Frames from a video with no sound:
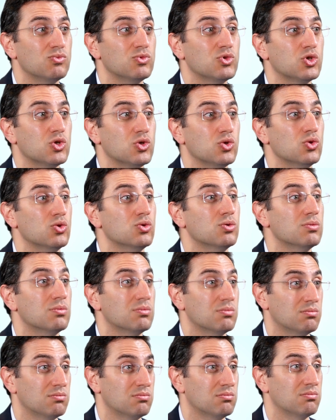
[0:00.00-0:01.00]
to
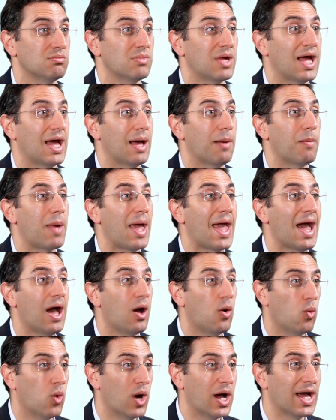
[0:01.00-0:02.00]

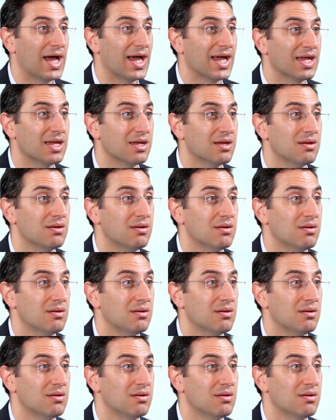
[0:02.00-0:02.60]
outweigh